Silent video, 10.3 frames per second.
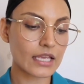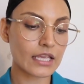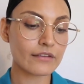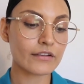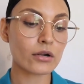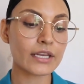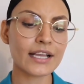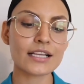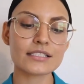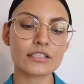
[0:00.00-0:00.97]
"If it only
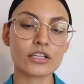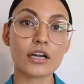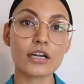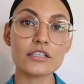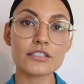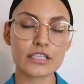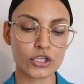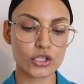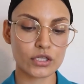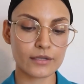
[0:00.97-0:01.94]
costs $1,
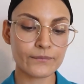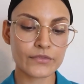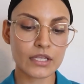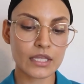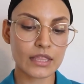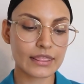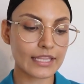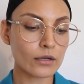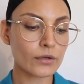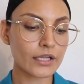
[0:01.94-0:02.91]
said Judy,
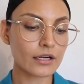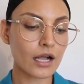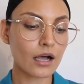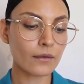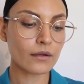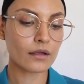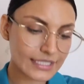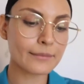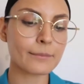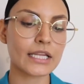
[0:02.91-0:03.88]
"then we could all
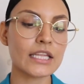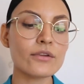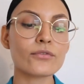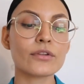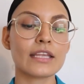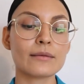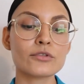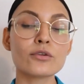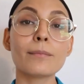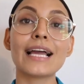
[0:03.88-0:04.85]
send money for
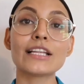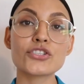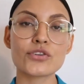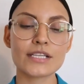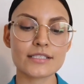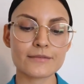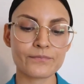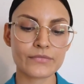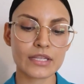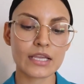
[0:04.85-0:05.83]
them to plant trees,
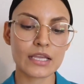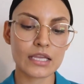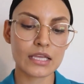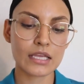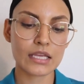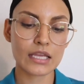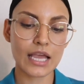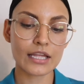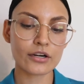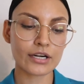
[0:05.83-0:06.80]

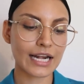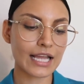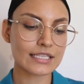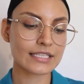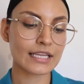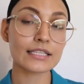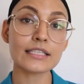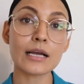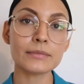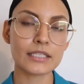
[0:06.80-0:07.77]
and our class can
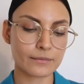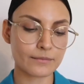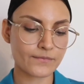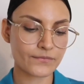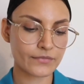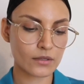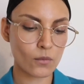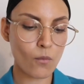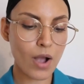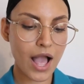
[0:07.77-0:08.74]
adopt them."
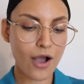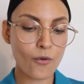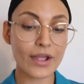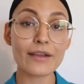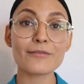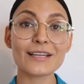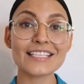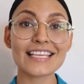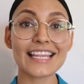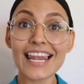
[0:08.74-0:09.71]
Wow,
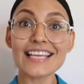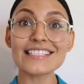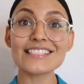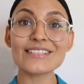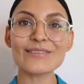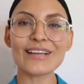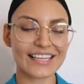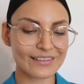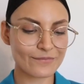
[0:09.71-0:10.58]
everybody said, "Let's do it."